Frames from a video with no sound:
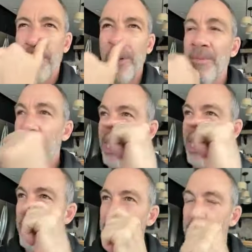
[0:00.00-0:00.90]
a film.
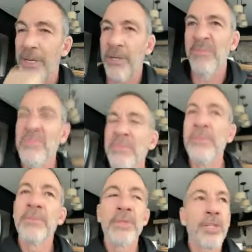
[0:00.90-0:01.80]
It's piecemeal.
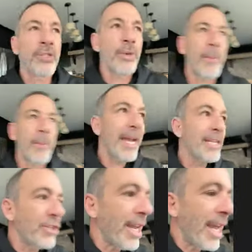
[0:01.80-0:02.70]
You're doing a
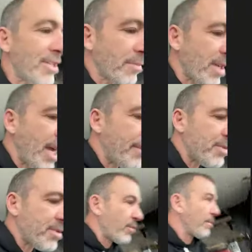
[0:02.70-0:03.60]
page a day,
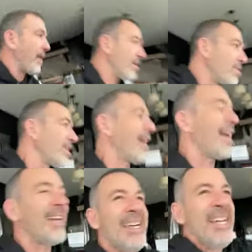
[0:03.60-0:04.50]
sometimes three pages right.
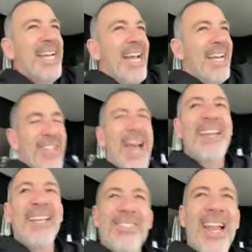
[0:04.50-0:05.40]
a day. It's
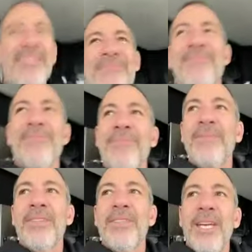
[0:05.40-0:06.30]
not. It's not.
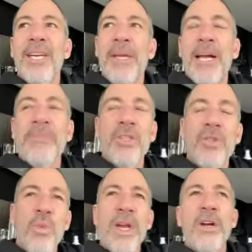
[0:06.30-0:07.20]
It becomes
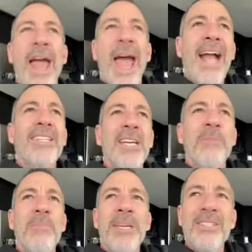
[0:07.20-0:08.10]
this weird acting
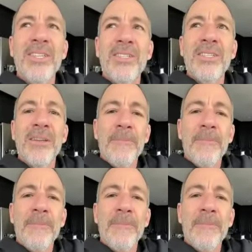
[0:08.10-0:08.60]
in pieces,